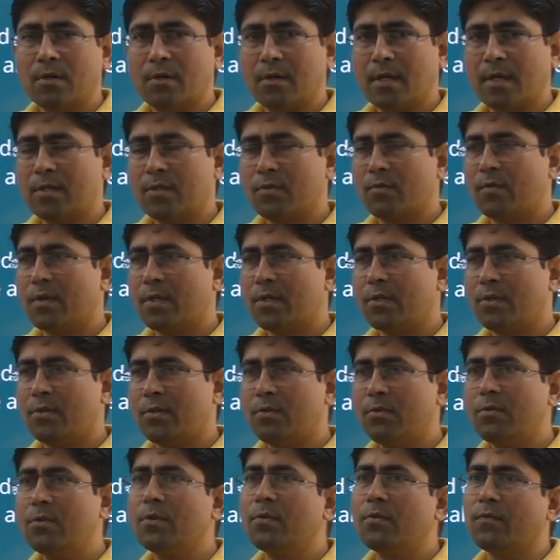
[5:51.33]
Okay, so what you
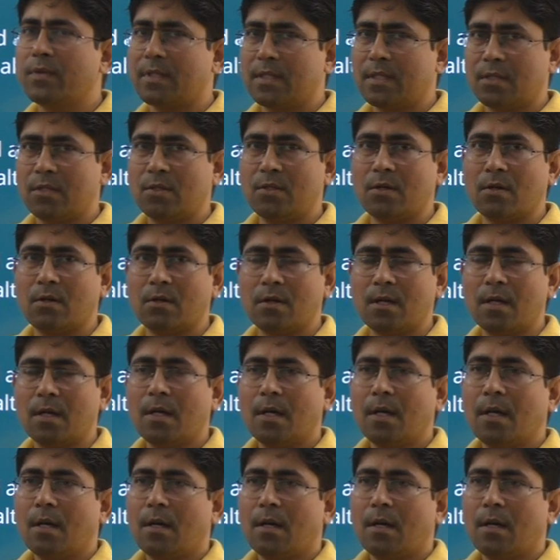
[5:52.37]
do, you visit your